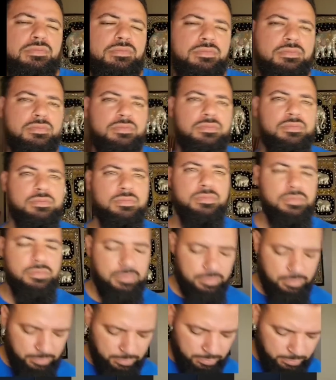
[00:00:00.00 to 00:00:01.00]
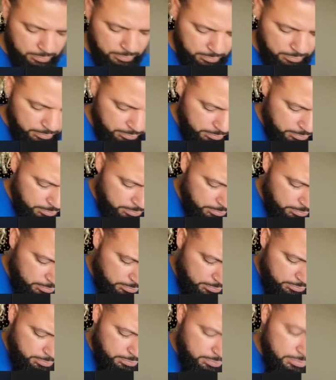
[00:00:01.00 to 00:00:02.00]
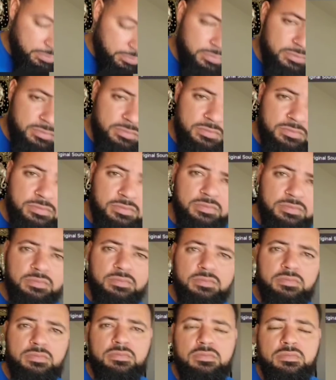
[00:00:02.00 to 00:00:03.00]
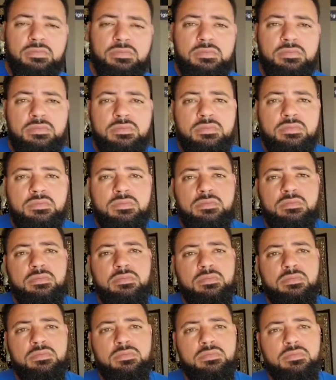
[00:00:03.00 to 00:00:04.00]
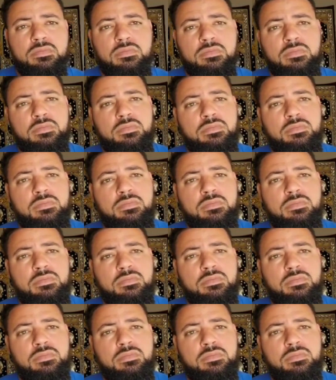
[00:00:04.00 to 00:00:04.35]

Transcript: This person isn't speaking.